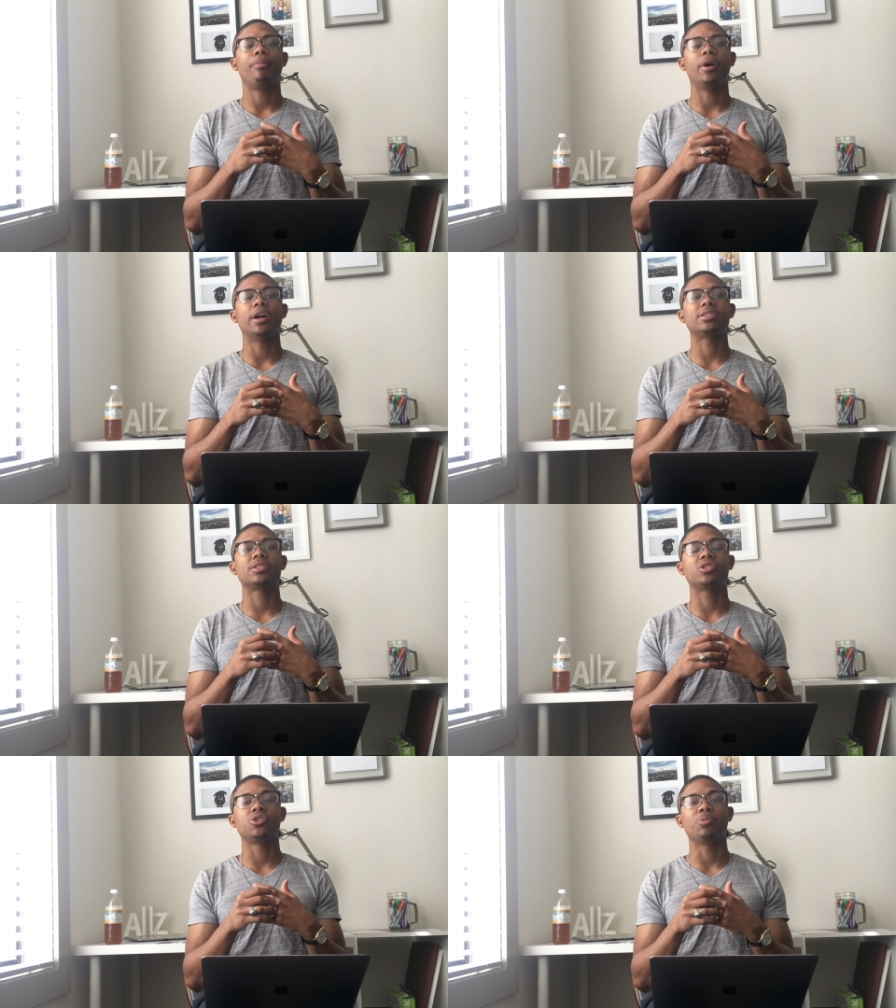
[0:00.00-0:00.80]
But
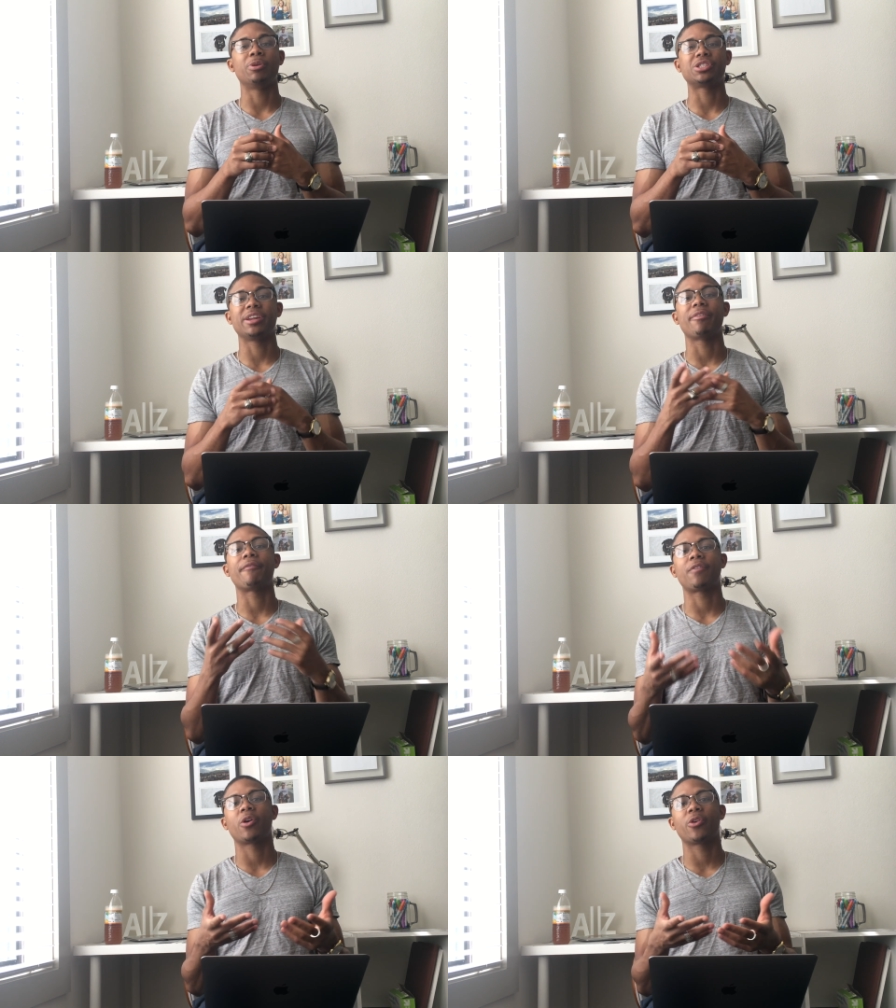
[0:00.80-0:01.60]
to push it even
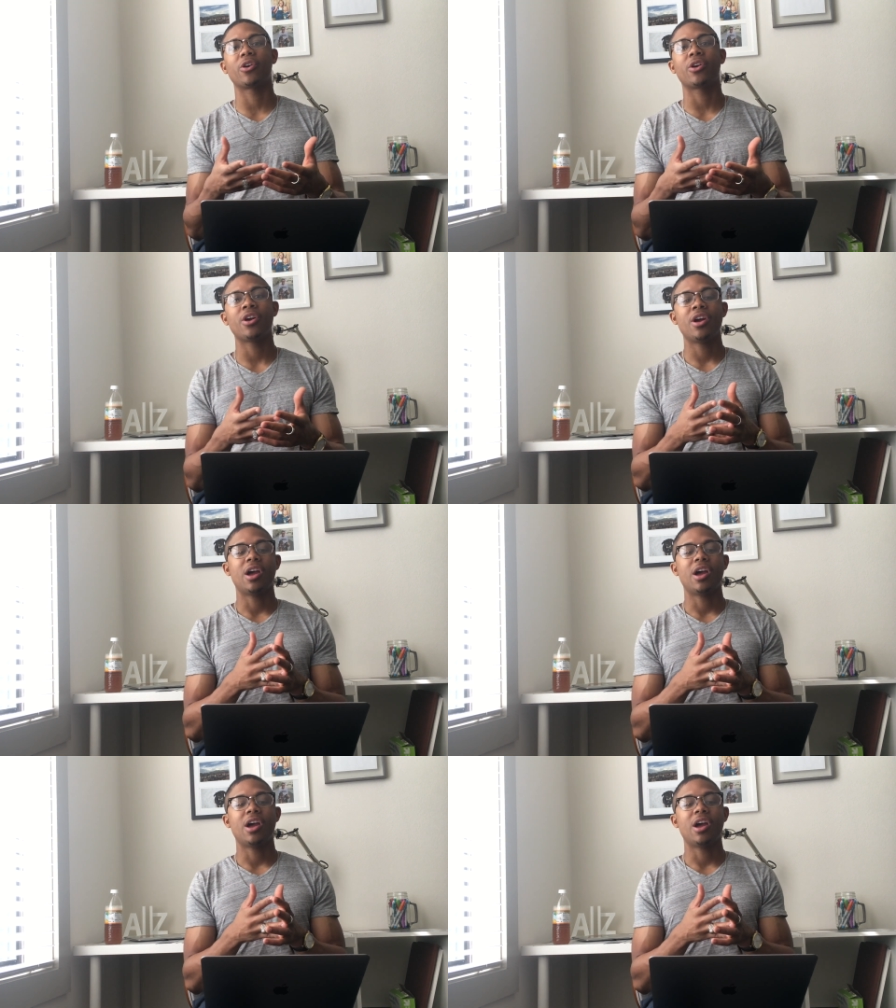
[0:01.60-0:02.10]
further,